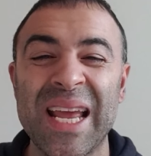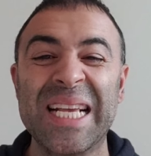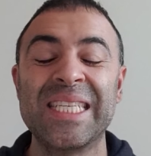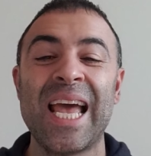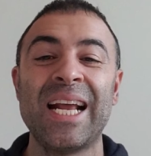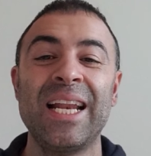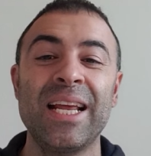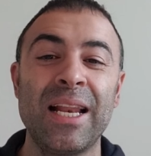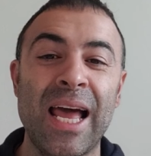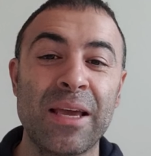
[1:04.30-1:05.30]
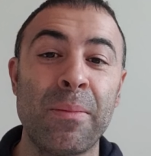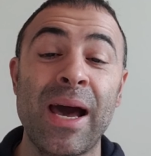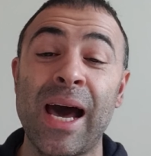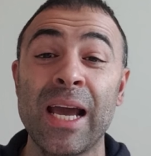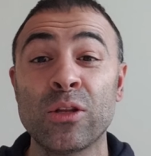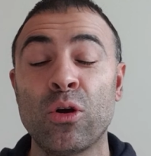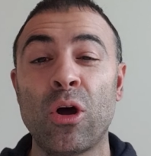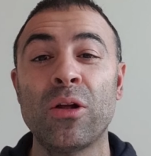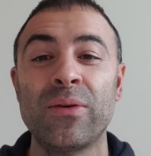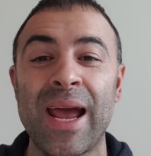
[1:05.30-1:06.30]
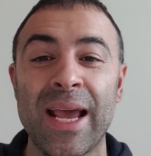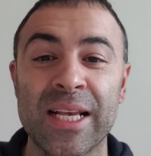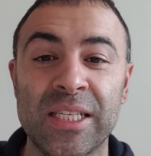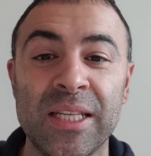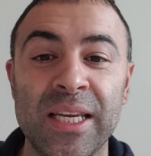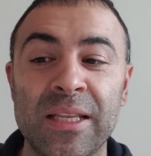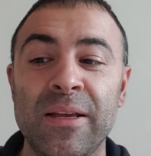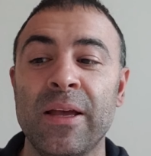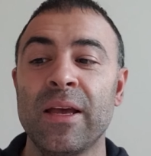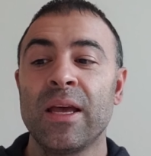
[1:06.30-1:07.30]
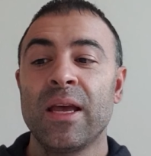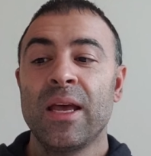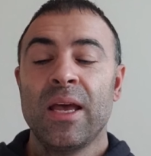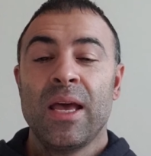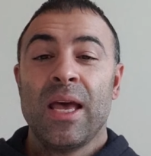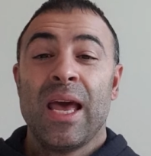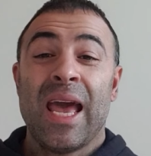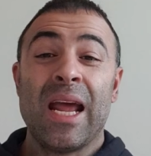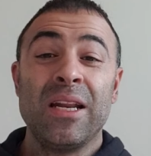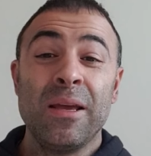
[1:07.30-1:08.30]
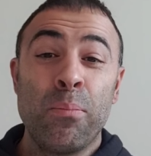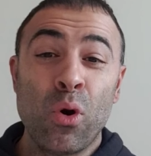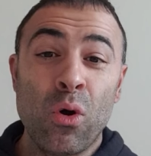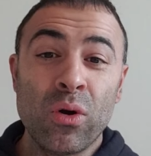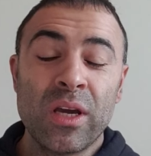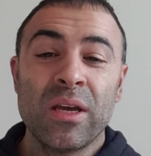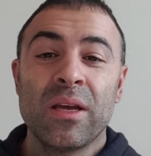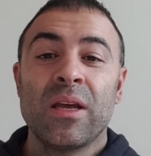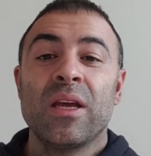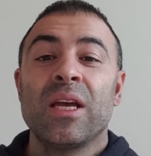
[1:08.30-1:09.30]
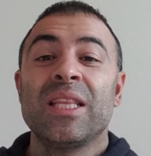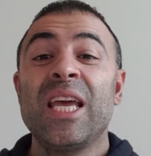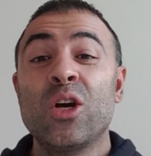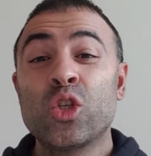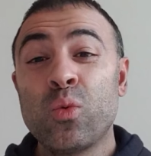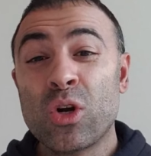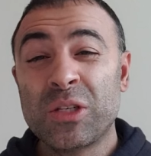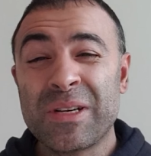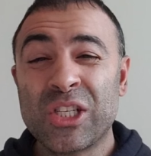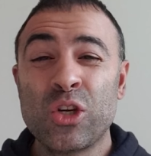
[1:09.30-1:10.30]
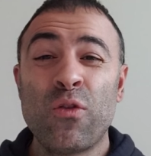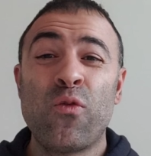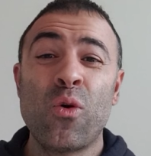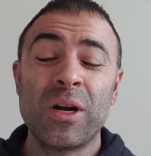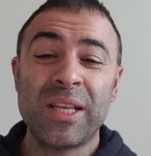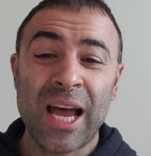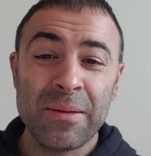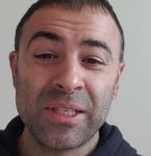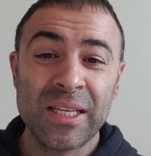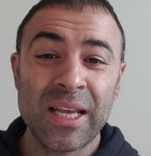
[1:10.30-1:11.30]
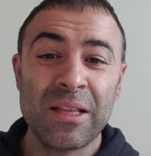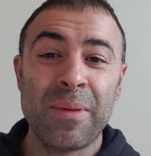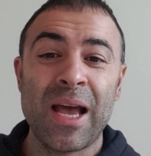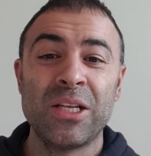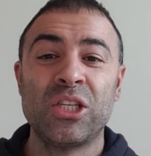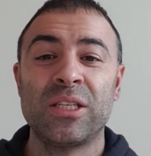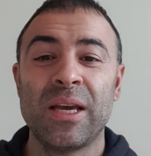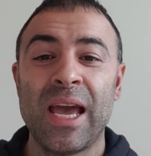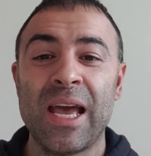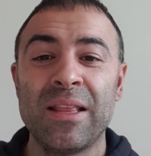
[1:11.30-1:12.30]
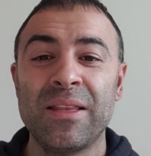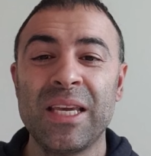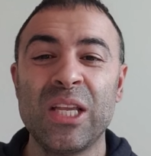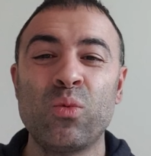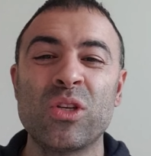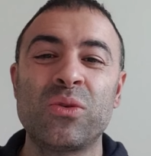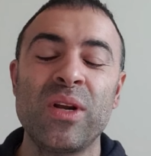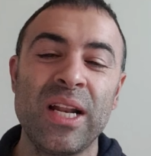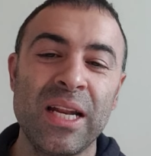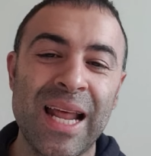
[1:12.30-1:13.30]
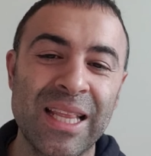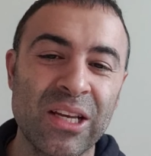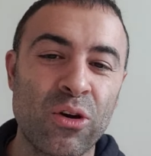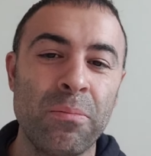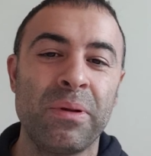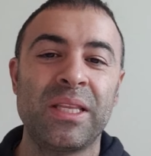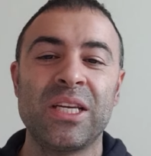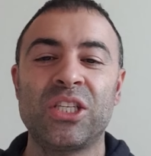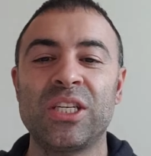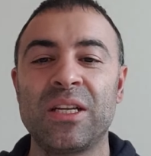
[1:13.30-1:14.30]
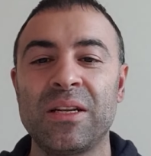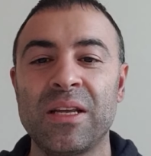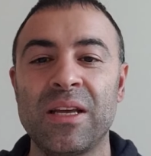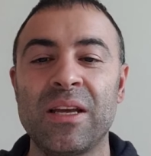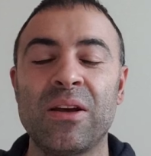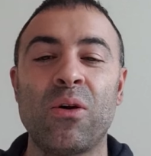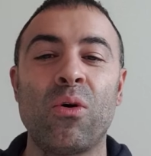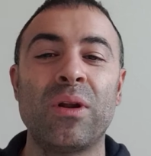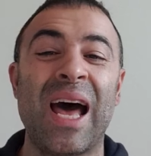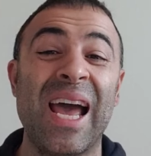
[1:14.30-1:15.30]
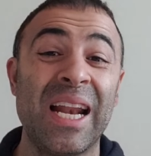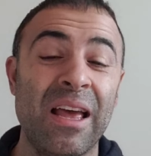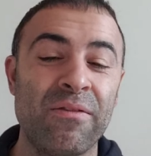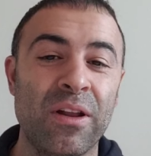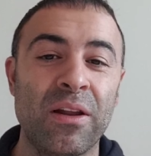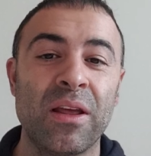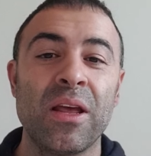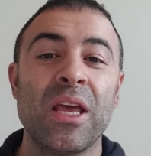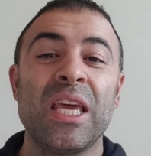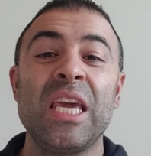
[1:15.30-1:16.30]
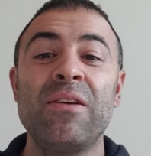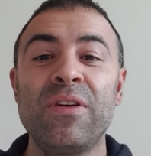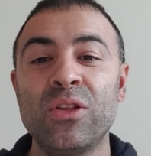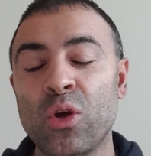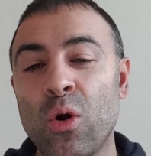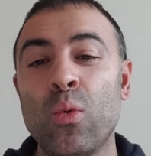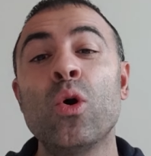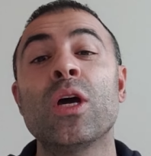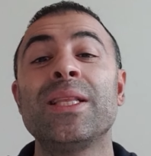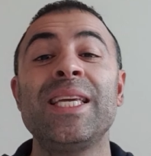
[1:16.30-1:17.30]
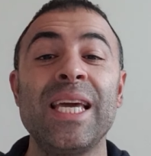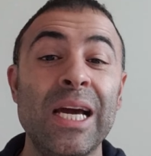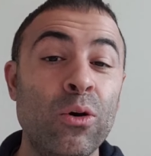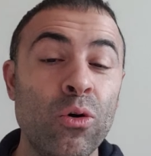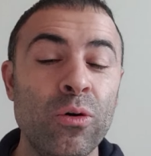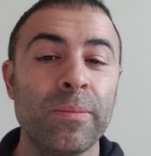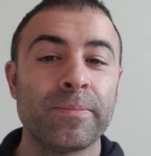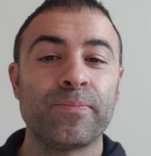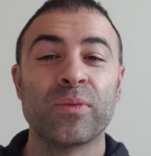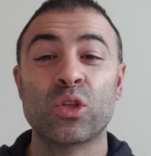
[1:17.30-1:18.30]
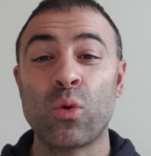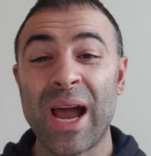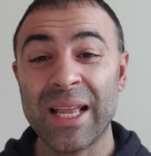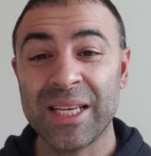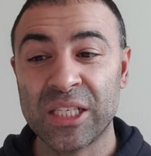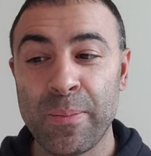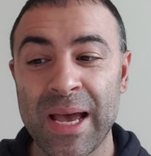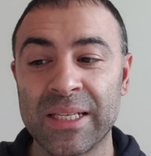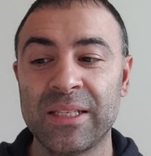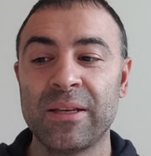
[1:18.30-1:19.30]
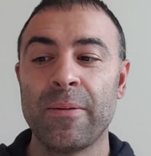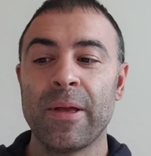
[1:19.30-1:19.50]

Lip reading: exactly like my idol Andre Agassi did. And he broke Diego Schwartzman's serve 4 times in that match, and it was really not a competition on high level, even though Diego tried his best.